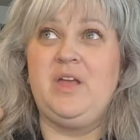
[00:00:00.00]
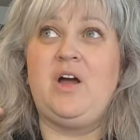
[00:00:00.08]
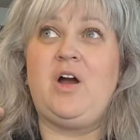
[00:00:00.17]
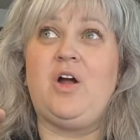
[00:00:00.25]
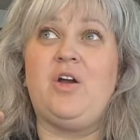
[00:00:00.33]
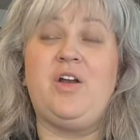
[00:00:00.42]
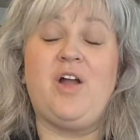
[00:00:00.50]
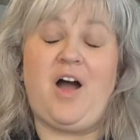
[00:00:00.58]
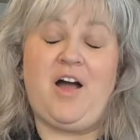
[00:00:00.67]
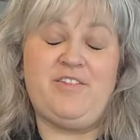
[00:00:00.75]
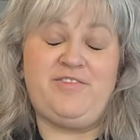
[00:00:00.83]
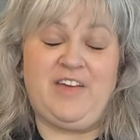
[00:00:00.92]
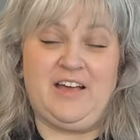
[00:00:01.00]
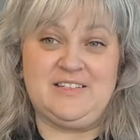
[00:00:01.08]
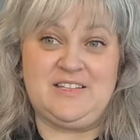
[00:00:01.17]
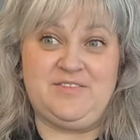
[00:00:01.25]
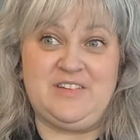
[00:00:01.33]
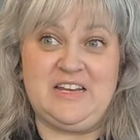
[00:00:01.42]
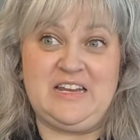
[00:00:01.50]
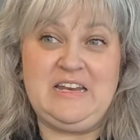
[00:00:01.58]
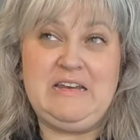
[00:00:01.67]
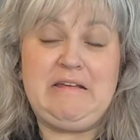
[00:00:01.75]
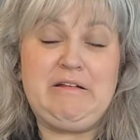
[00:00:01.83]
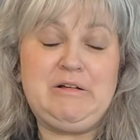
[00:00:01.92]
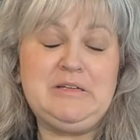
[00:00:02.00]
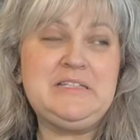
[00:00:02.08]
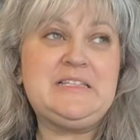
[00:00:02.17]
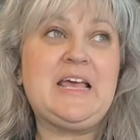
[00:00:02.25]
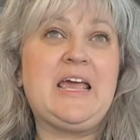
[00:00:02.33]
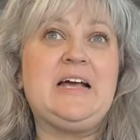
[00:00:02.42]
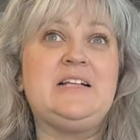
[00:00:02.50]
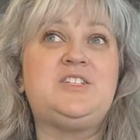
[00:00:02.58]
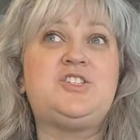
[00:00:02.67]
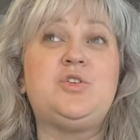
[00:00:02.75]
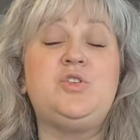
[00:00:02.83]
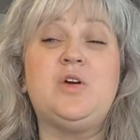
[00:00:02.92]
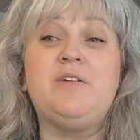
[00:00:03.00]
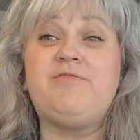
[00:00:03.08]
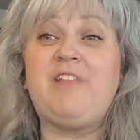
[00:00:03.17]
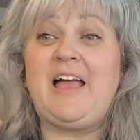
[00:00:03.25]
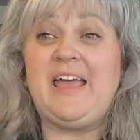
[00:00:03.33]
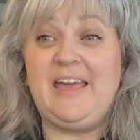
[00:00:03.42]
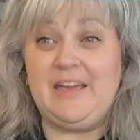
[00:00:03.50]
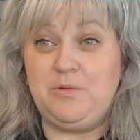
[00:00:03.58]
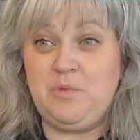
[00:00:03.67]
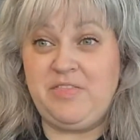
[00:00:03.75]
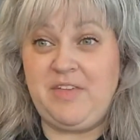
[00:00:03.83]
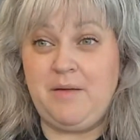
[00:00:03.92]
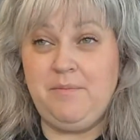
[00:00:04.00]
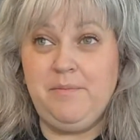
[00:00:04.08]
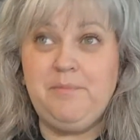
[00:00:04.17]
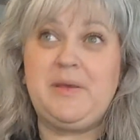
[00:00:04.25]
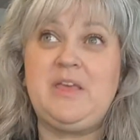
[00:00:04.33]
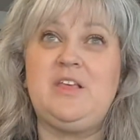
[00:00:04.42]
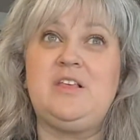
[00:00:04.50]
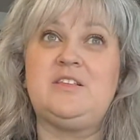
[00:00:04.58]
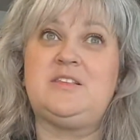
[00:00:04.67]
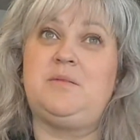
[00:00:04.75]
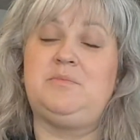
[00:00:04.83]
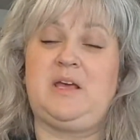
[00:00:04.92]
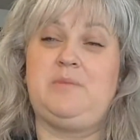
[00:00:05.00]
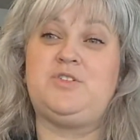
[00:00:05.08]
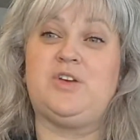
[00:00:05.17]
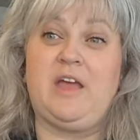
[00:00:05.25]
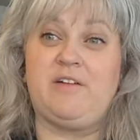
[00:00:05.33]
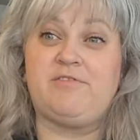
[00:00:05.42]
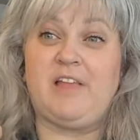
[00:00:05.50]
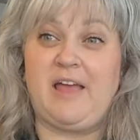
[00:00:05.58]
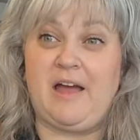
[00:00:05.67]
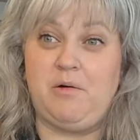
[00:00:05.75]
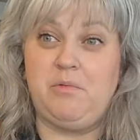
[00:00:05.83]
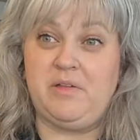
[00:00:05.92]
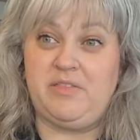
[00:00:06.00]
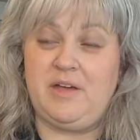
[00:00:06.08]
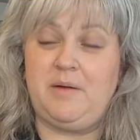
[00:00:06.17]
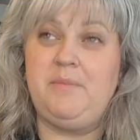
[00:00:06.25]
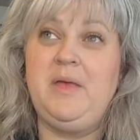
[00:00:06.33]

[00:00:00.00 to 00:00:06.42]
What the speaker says: are not fans of knitting needles. And so you can fly in with them, but sometimes you can't fly out with them.